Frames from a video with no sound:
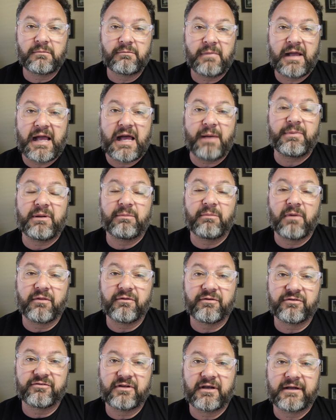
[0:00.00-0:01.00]
Happy
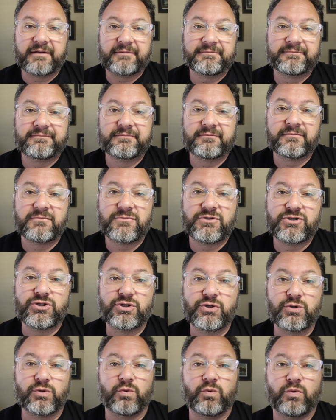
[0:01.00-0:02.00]
Mother's Day
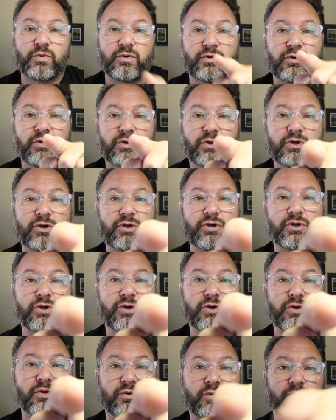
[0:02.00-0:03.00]
to
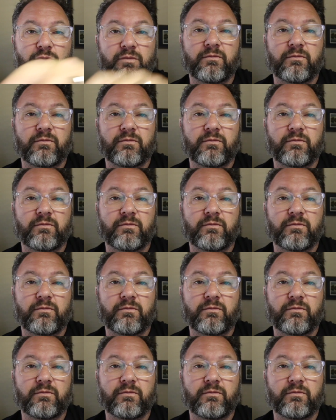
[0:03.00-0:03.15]
you.